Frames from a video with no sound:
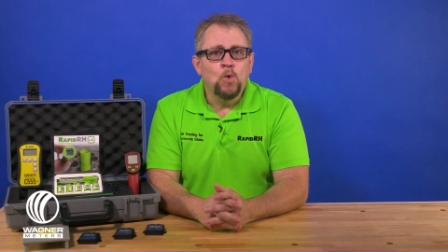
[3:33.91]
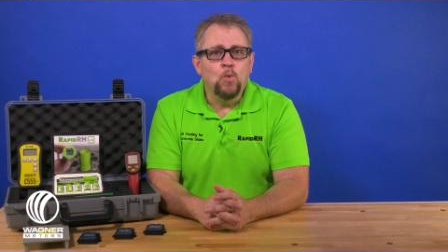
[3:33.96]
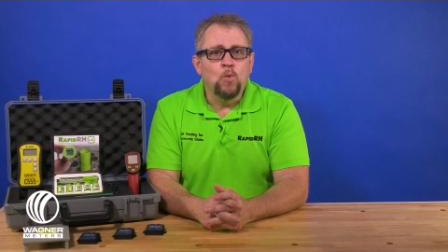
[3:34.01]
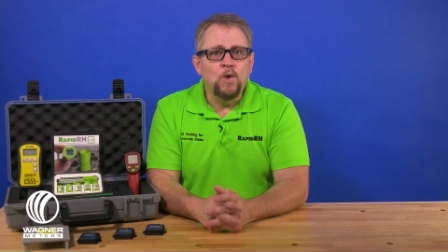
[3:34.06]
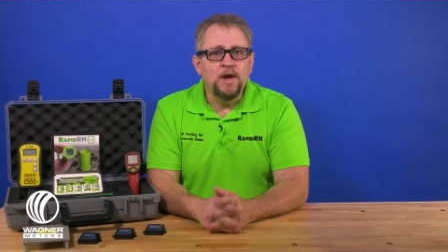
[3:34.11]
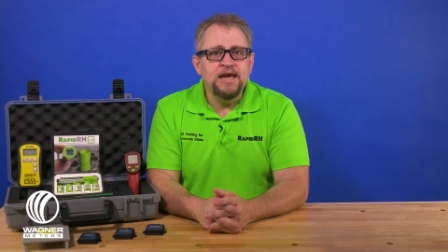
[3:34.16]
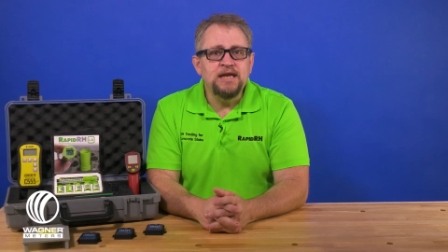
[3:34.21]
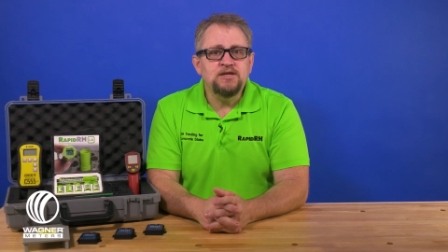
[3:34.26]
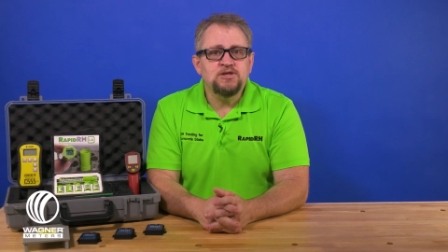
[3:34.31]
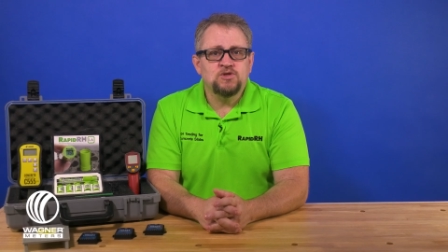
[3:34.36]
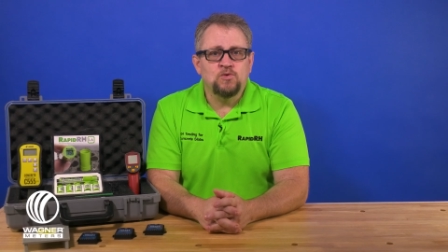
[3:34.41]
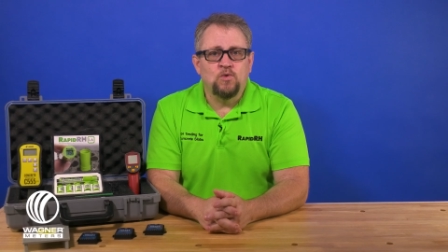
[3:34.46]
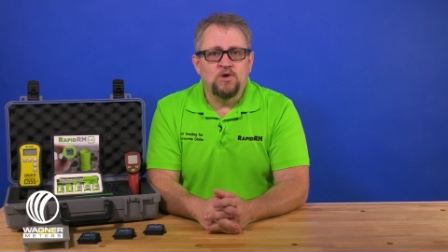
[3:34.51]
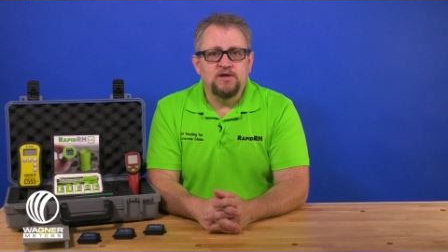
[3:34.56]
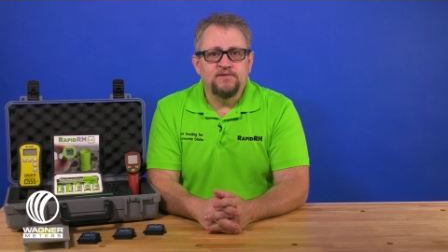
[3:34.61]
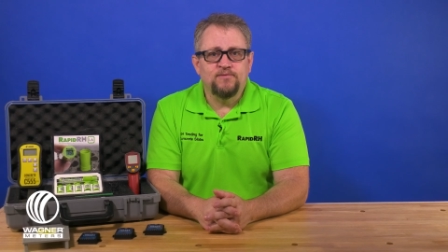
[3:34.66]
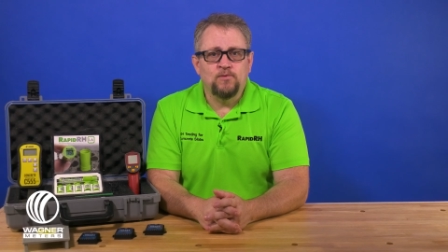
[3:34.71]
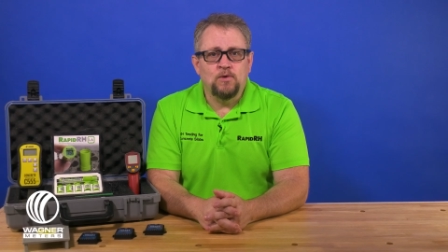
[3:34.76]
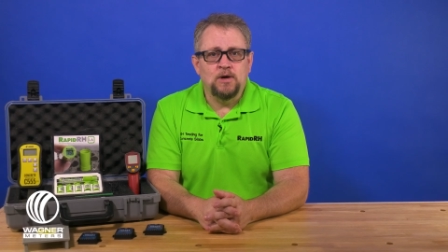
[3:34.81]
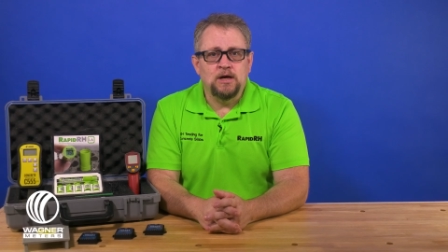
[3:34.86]
Wait
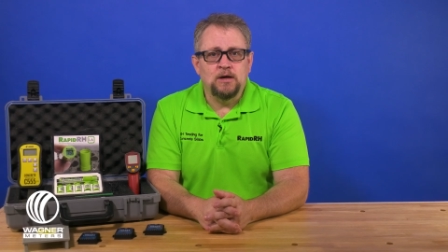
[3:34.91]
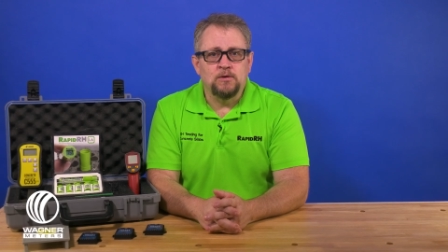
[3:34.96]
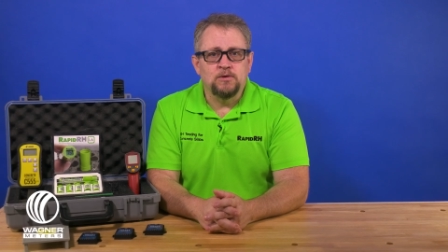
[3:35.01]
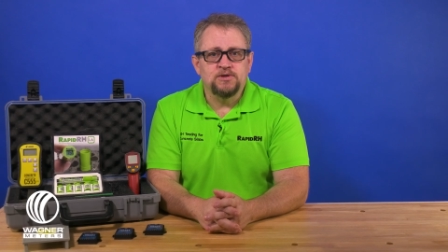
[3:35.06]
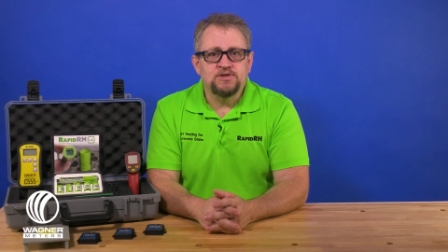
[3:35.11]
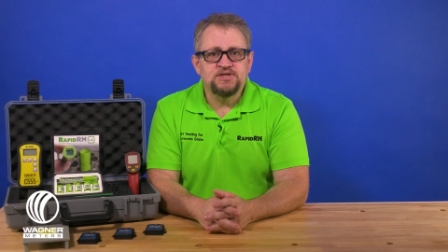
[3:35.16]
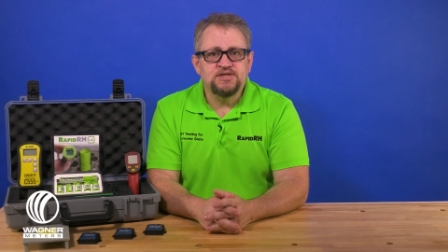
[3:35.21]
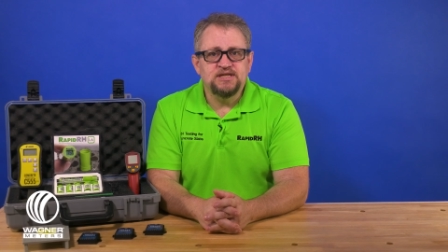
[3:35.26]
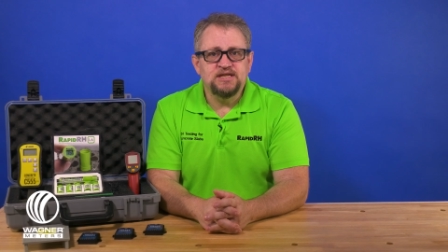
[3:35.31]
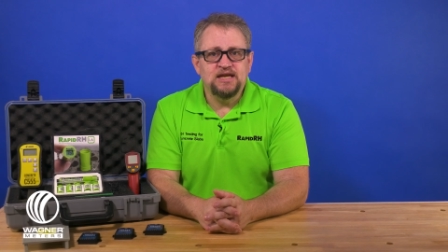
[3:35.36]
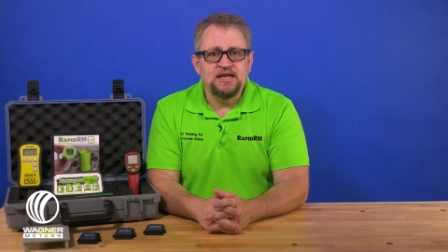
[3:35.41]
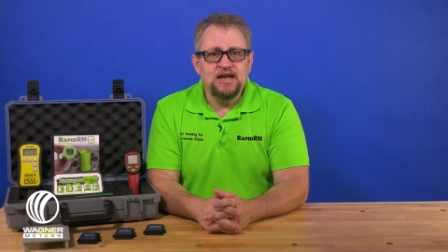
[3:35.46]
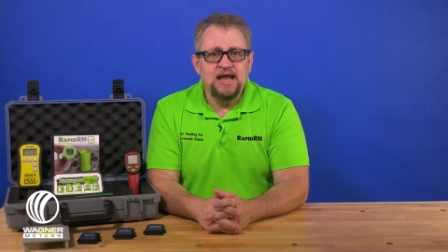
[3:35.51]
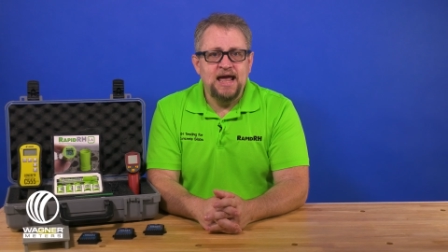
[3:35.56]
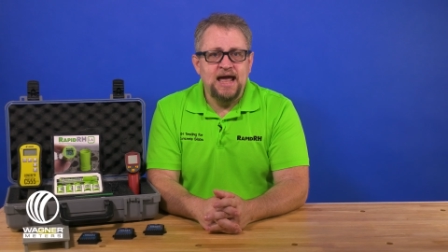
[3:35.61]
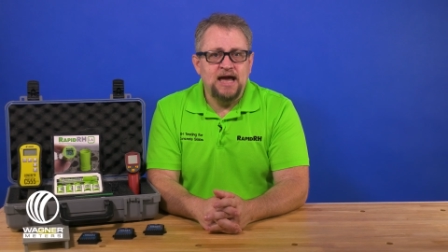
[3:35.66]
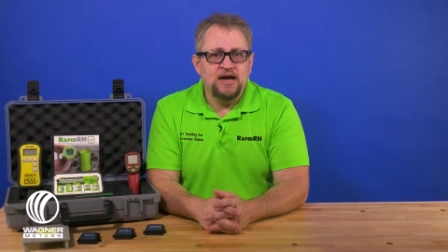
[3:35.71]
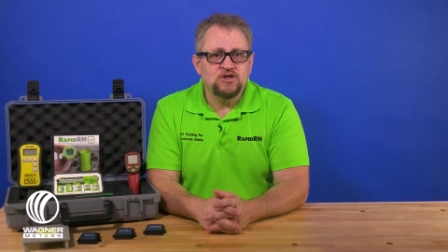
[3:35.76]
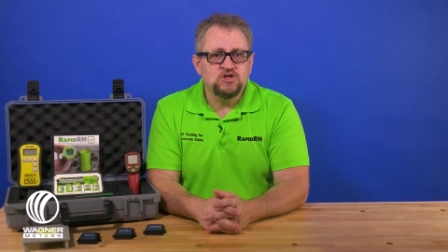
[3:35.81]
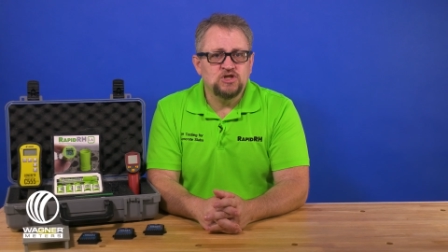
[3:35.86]
24 hours to get
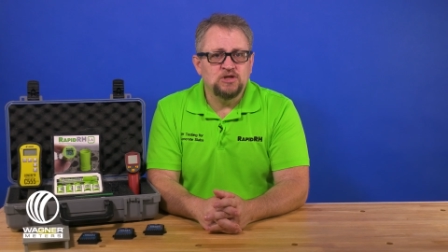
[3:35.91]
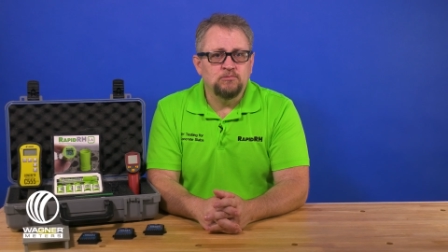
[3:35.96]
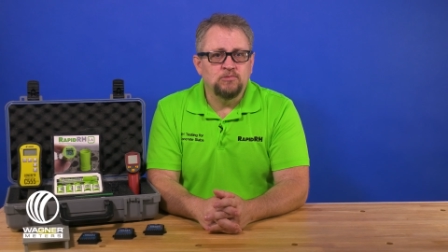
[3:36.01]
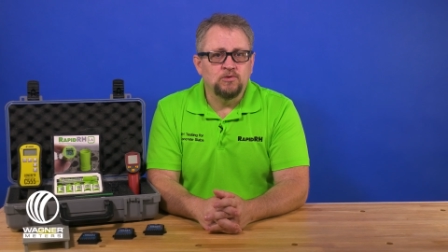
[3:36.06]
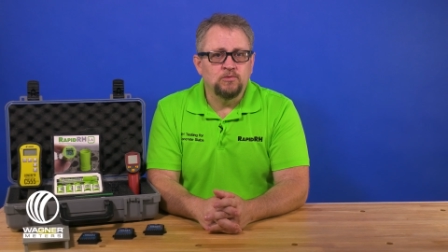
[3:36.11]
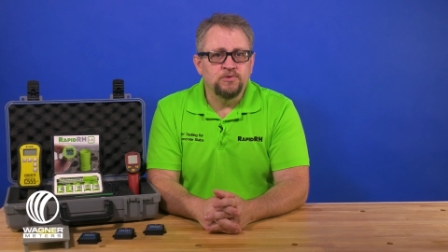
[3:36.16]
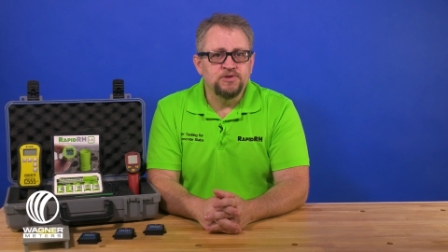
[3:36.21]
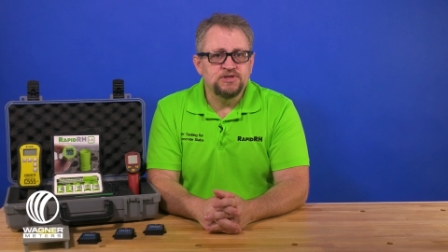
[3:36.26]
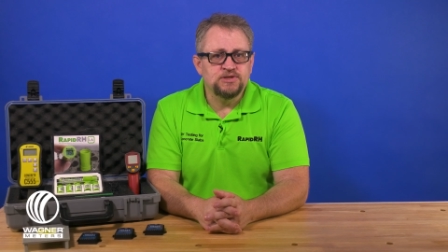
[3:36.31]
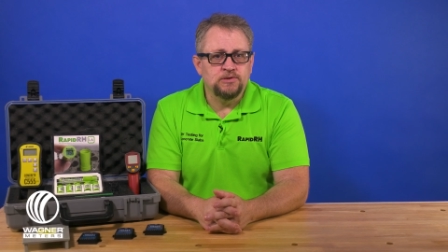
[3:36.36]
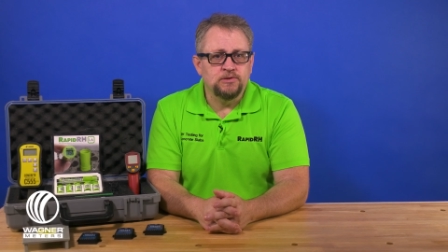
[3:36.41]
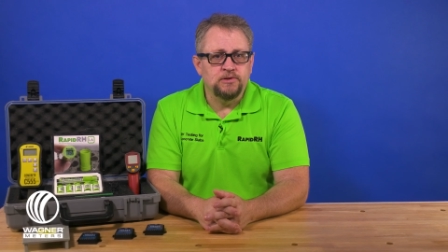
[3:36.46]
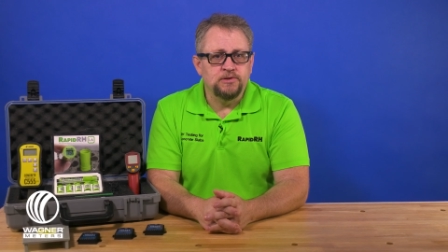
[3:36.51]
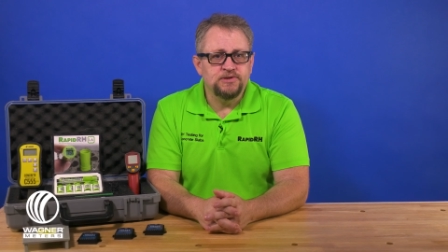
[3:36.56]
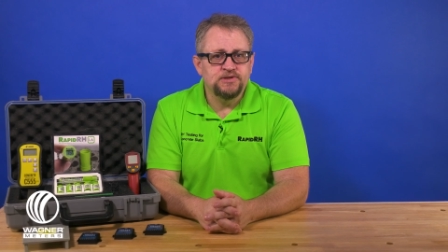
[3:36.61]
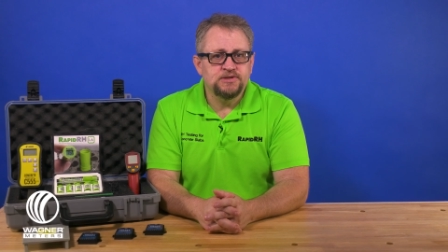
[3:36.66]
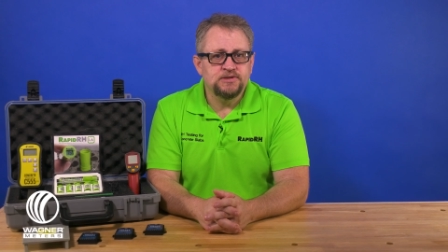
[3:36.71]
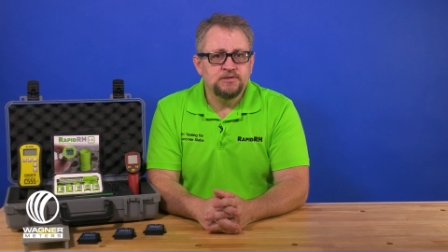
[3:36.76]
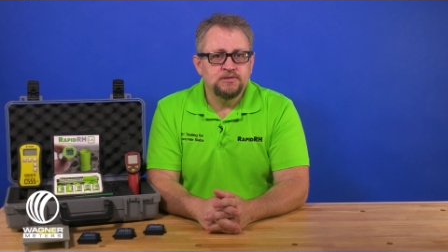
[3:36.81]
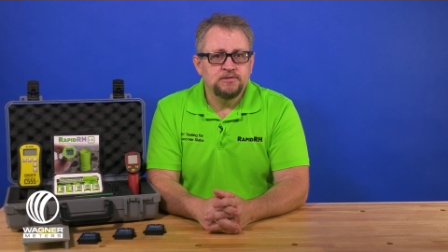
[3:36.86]
actionable
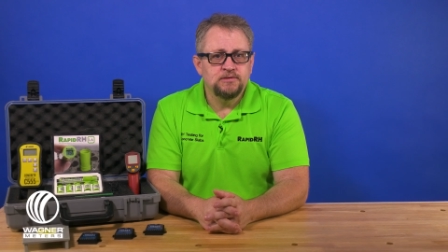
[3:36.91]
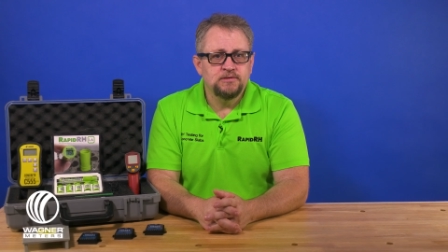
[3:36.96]
results.